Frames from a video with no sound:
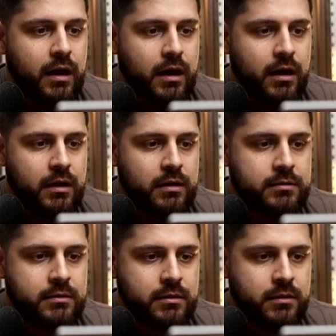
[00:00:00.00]

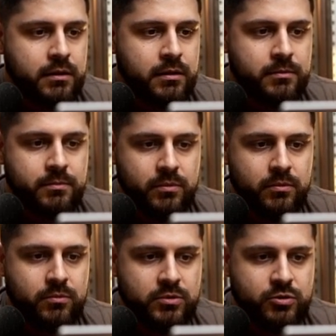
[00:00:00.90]
um, um
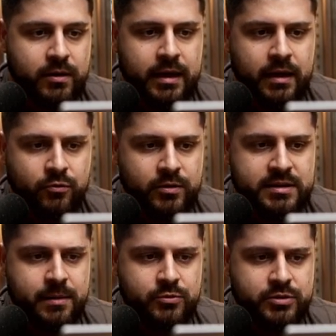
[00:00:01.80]
so I gave two
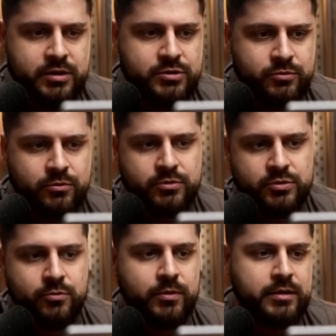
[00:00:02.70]
examples here. So
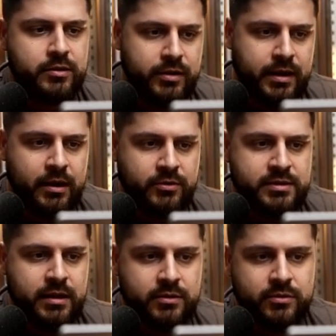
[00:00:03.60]
so with a 30k
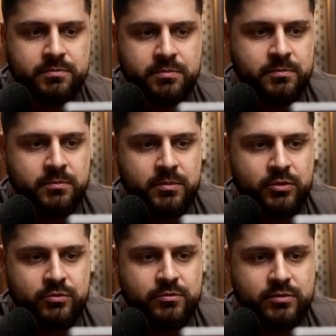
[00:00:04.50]
newsletter, mm,
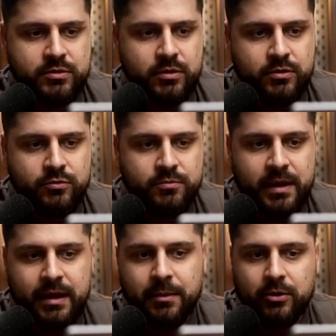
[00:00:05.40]
you'd you'd
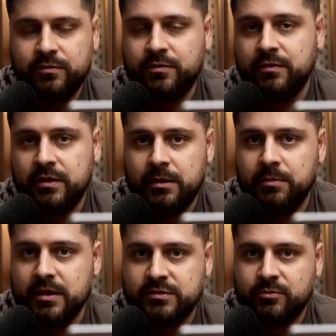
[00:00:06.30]
make about 50
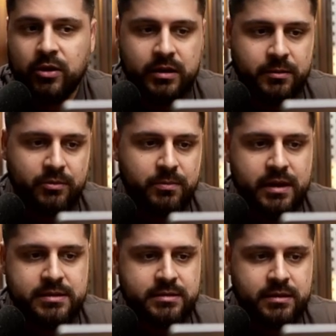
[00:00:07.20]
bucks from one email
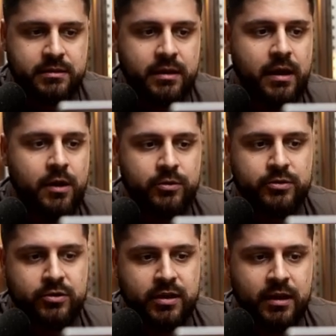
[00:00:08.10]
blast, and
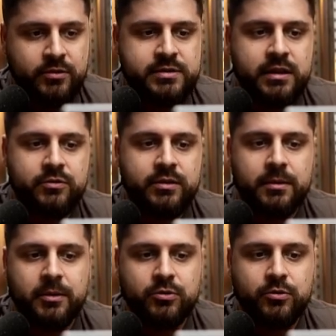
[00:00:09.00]
with a 30k newsletter, you get
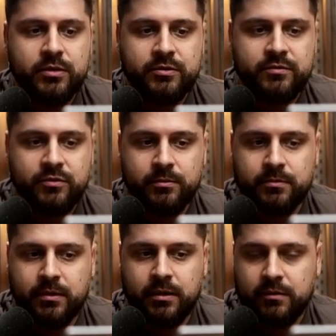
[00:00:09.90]
about 200
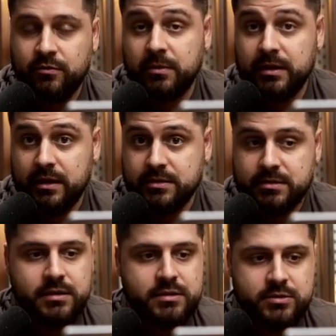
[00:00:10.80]
from uh, from
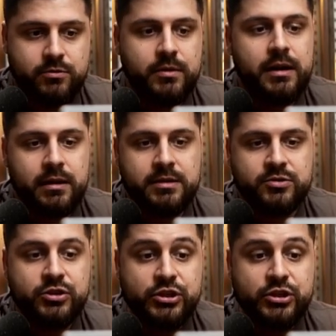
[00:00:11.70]
clicks. So clicks are